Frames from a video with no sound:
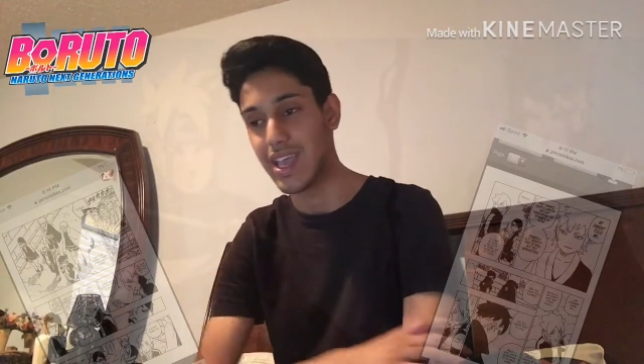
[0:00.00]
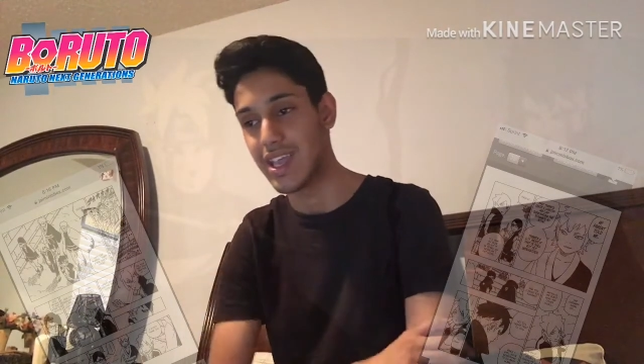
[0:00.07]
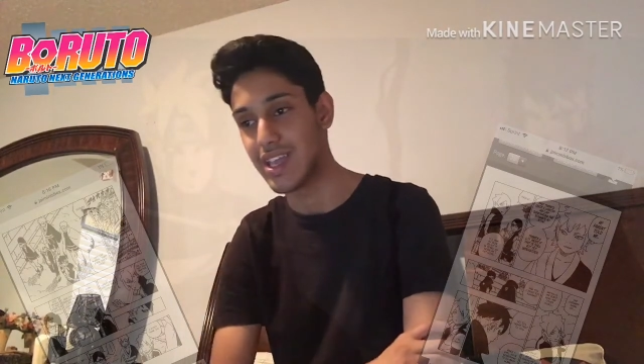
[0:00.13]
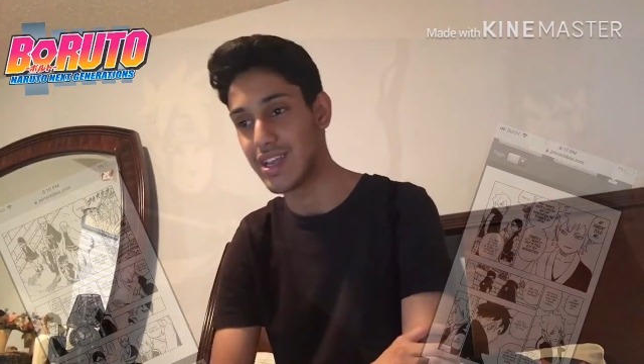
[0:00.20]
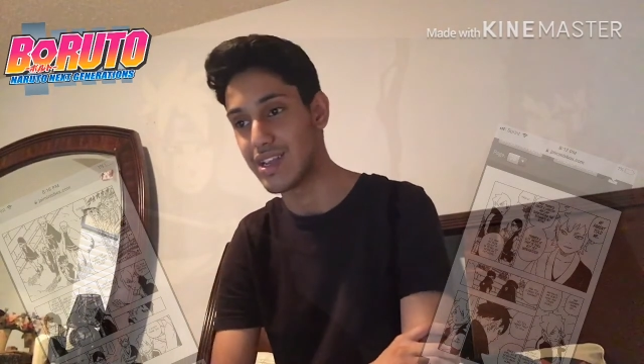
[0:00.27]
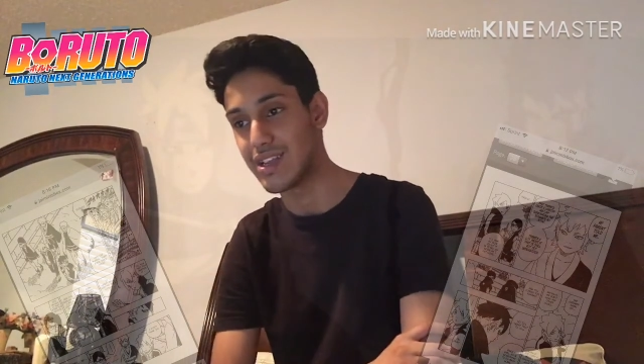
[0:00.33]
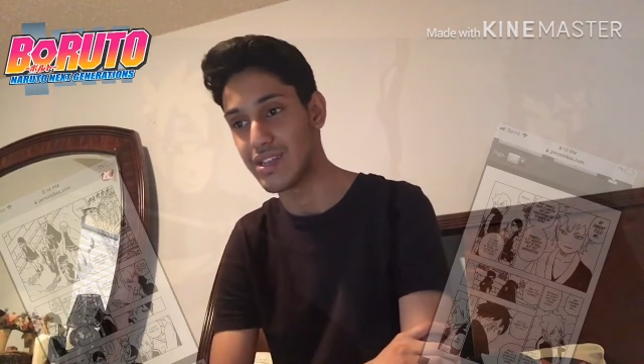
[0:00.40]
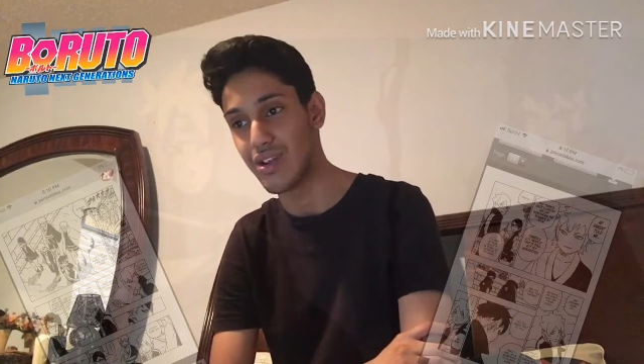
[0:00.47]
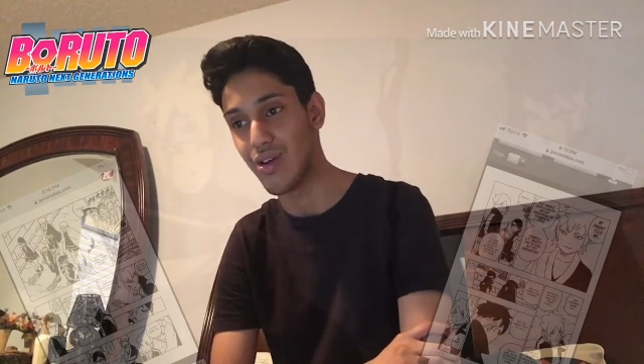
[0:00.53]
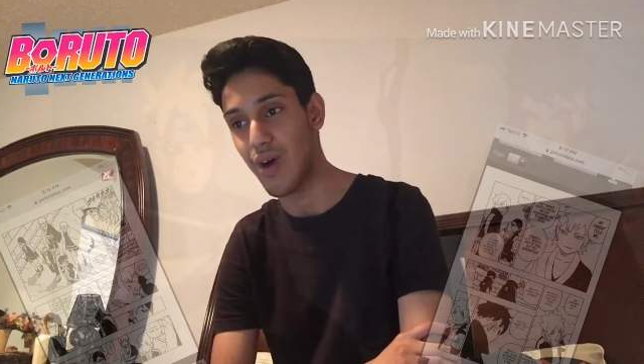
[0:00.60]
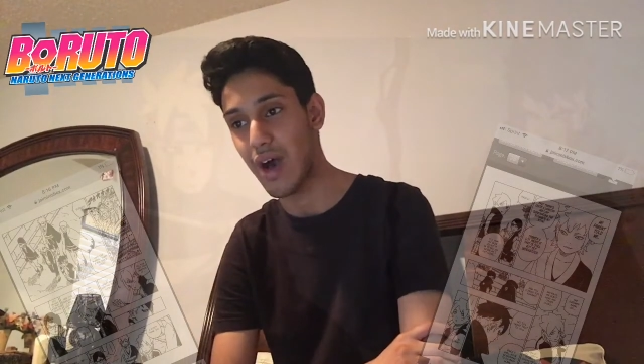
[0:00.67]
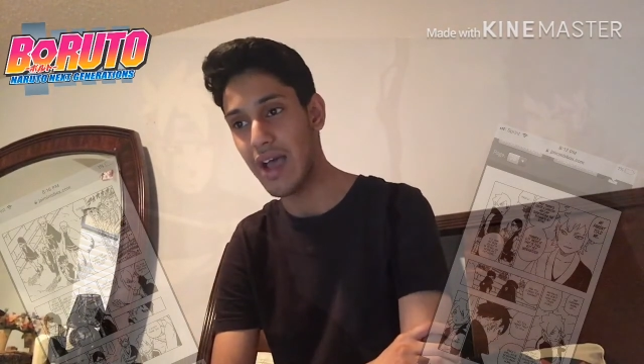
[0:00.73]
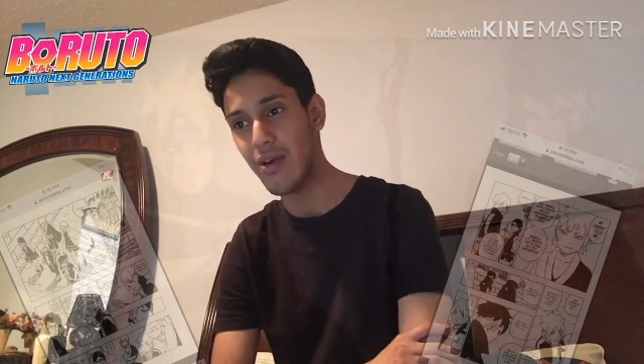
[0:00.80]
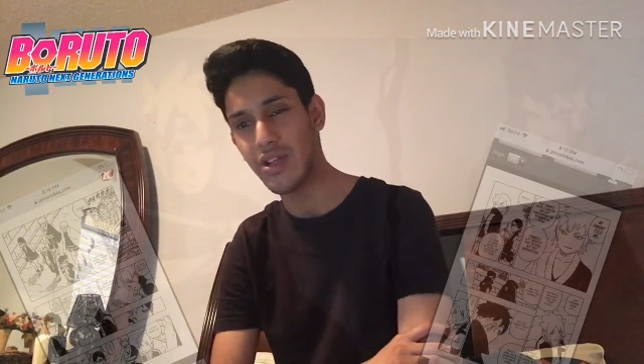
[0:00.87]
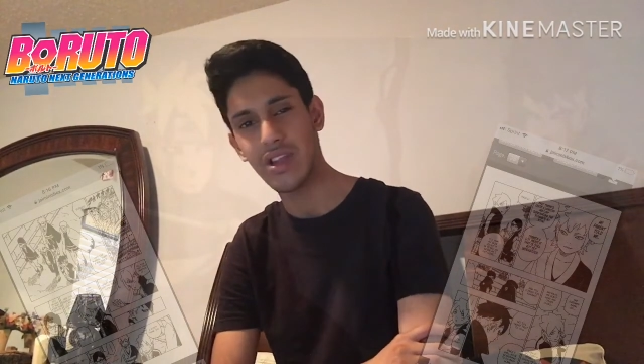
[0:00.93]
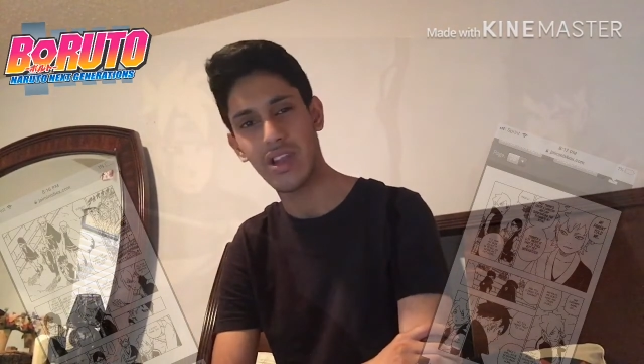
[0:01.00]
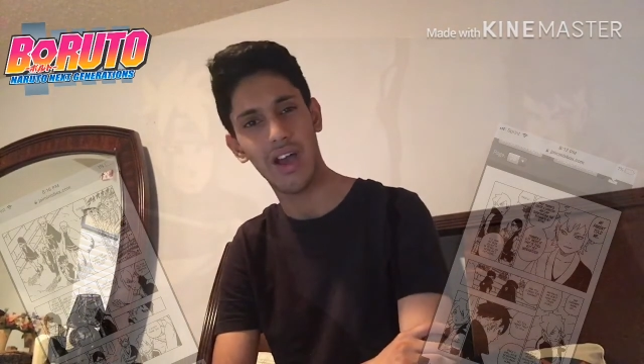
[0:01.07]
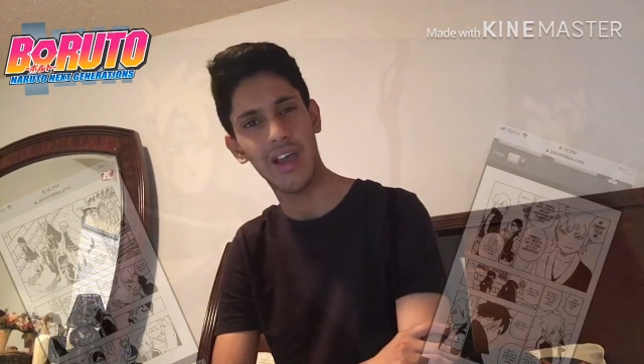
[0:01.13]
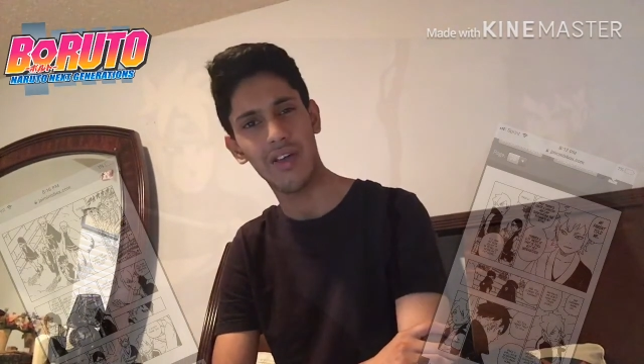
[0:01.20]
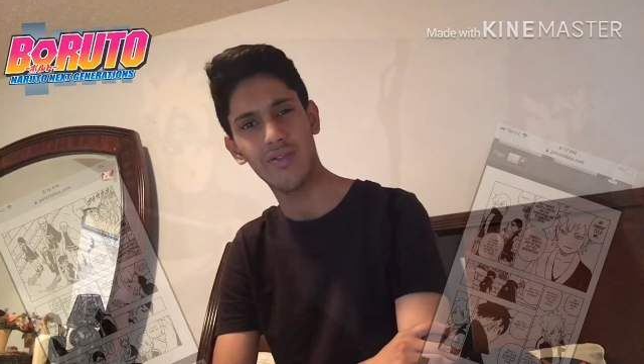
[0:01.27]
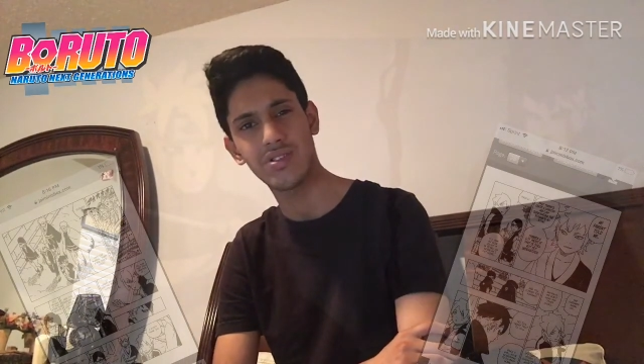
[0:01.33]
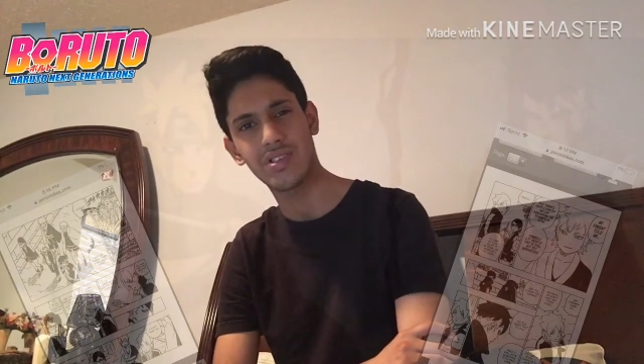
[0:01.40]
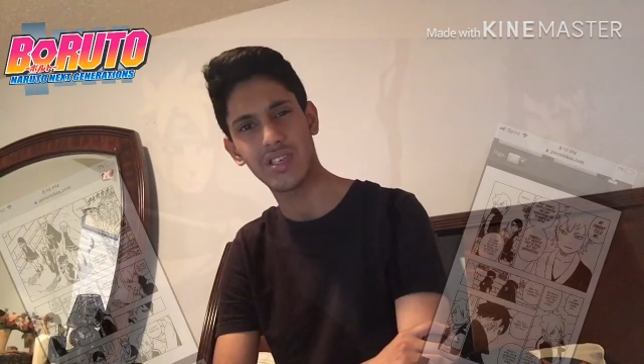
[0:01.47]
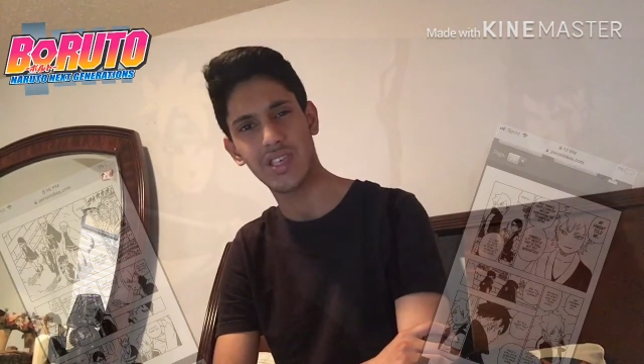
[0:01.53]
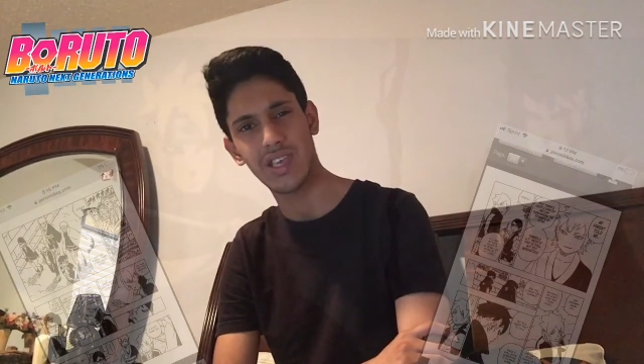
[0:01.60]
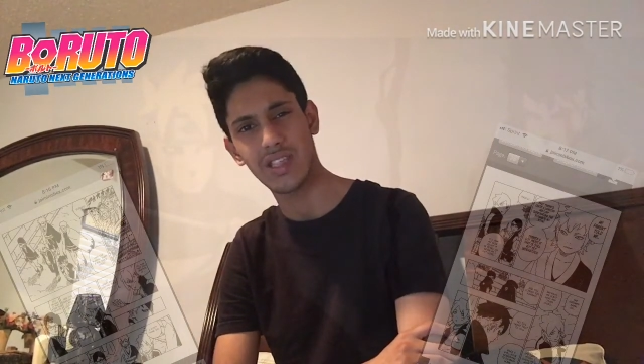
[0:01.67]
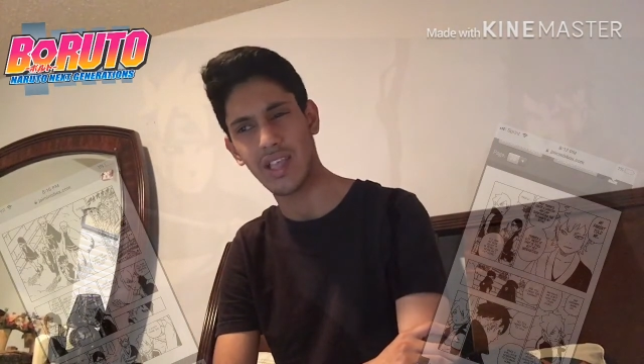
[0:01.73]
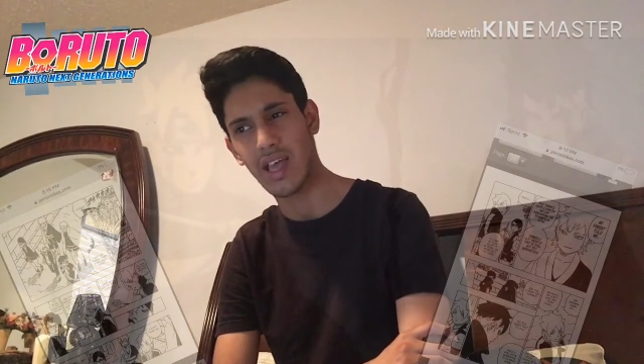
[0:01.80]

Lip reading: And I was thinking